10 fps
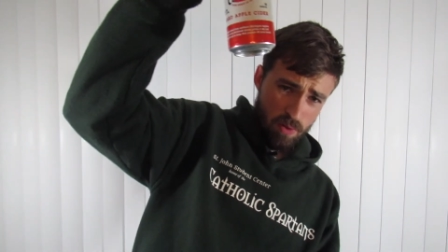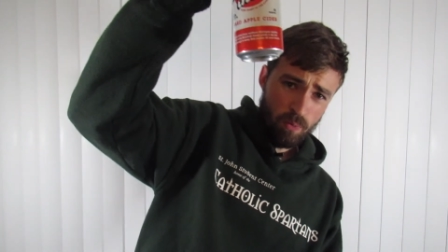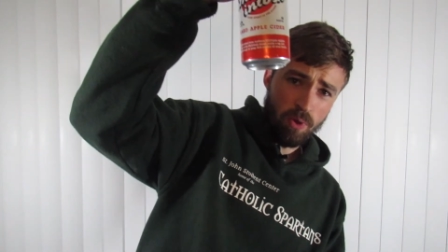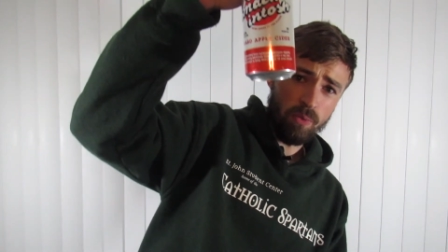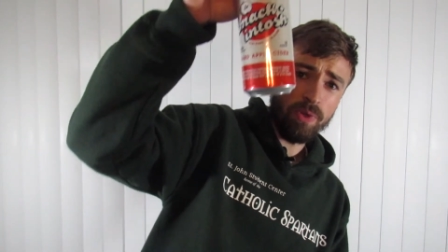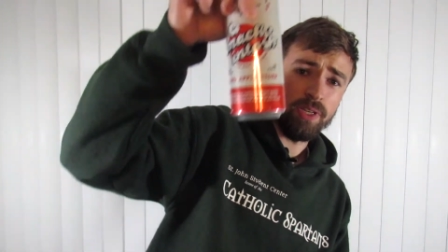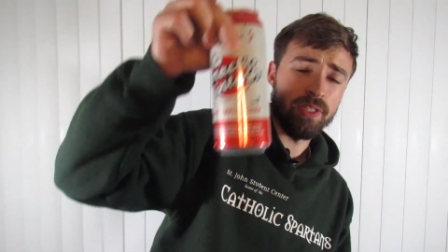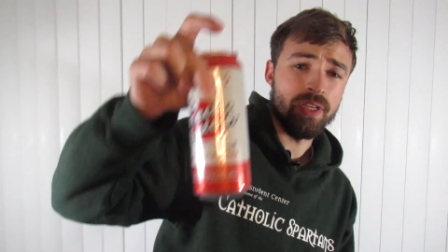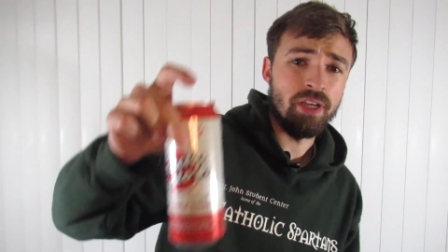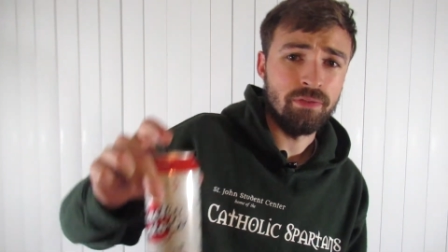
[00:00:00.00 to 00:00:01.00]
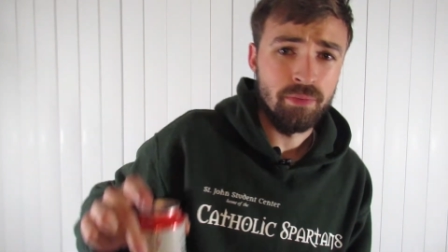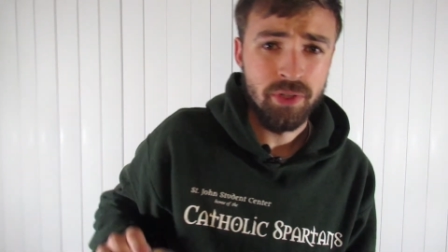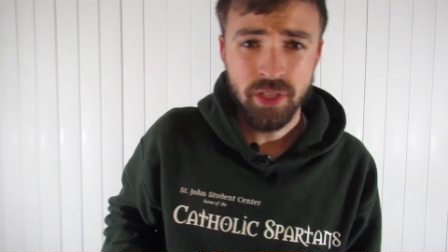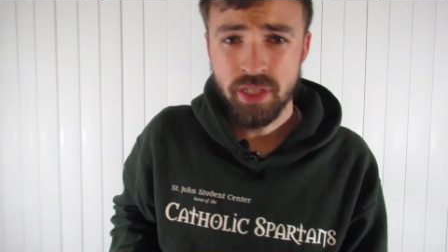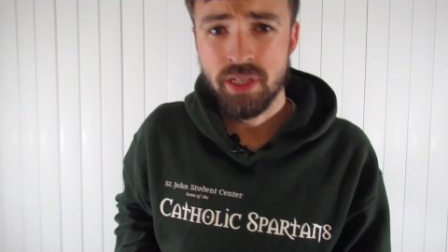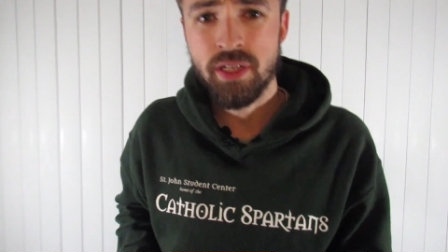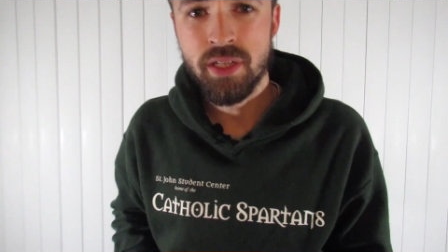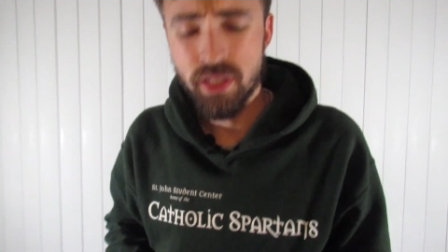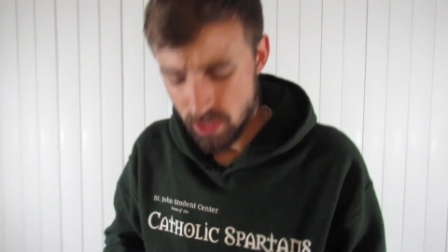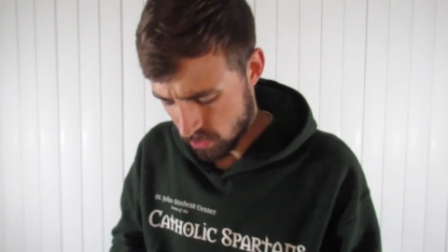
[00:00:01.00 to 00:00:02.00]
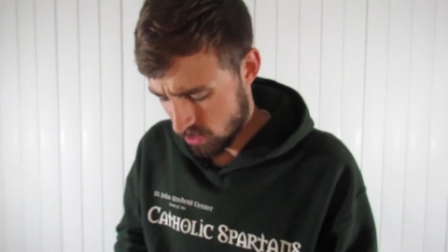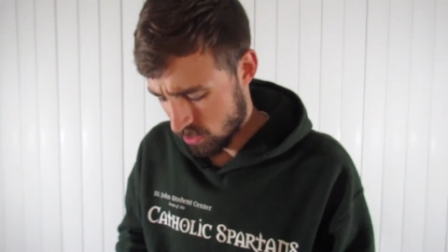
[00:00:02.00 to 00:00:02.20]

one we can take from it is